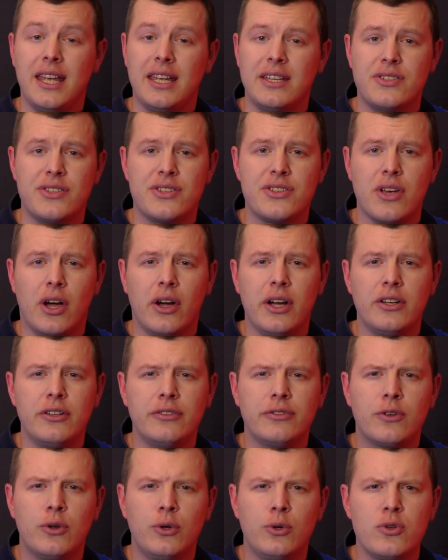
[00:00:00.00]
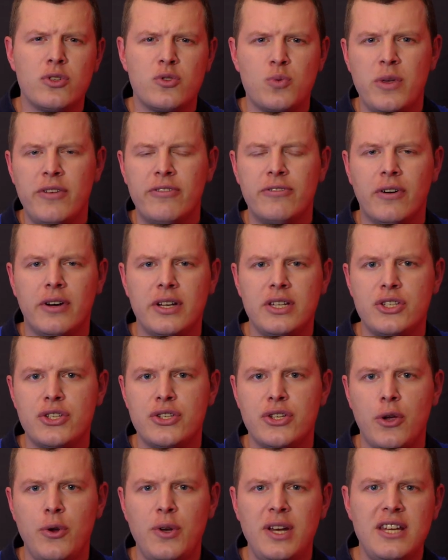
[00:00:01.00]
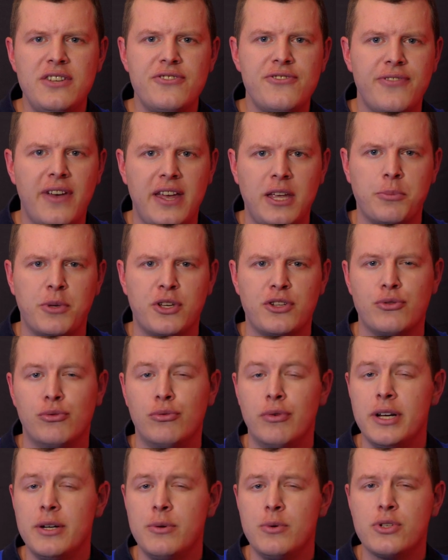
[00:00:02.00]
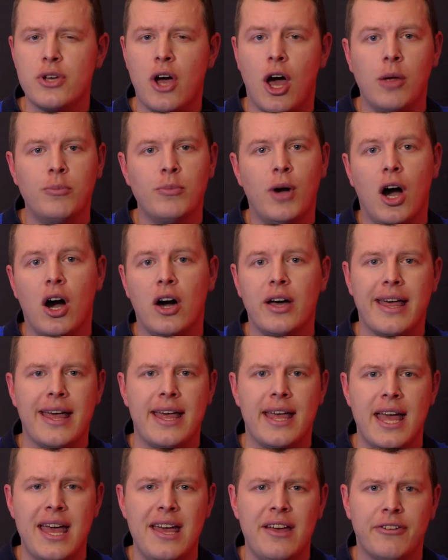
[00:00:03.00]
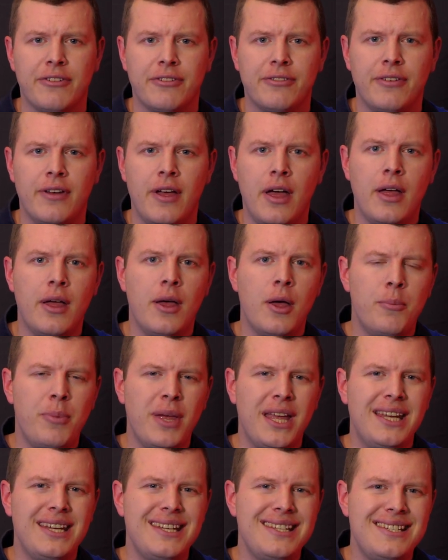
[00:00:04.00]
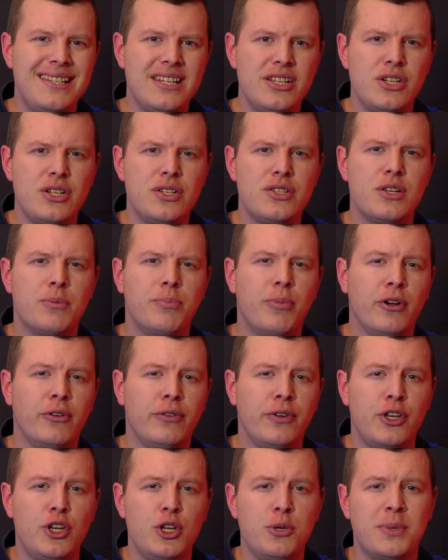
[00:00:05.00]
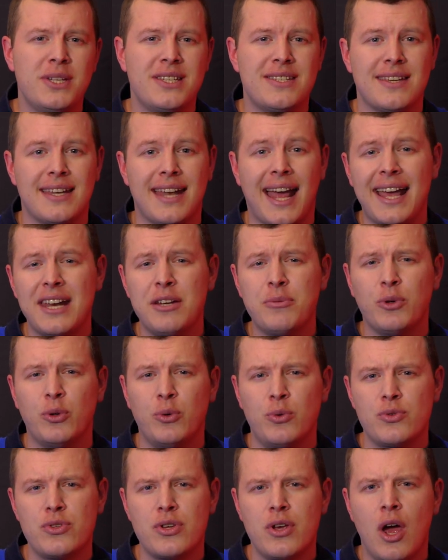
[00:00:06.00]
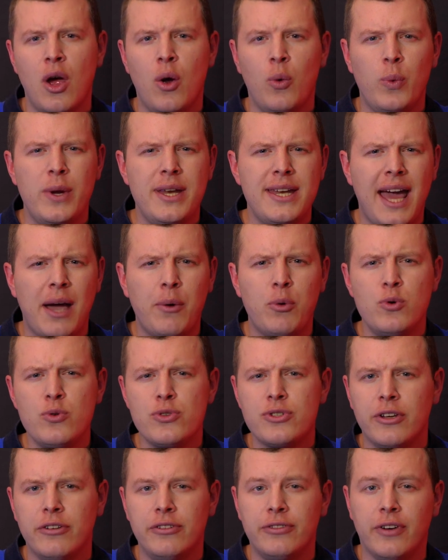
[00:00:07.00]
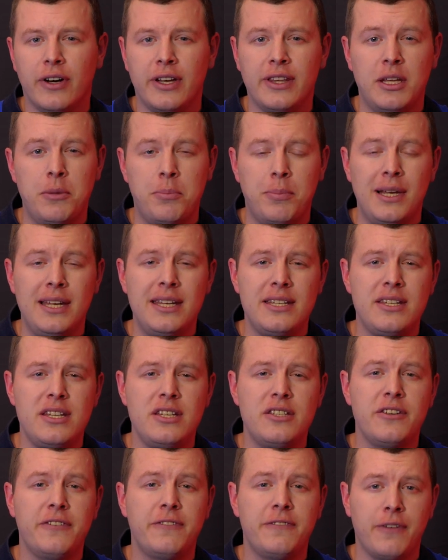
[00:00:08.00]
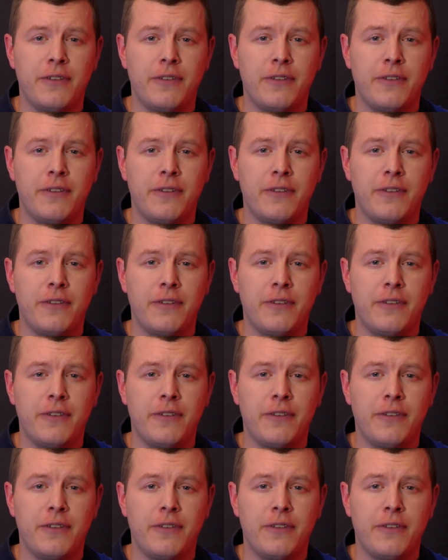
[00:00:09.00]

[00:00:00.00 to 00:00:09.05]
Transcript: Inside, of course, we find Sony's famous real-time I A F. But in addition to both humans and animals, we now also find the ability to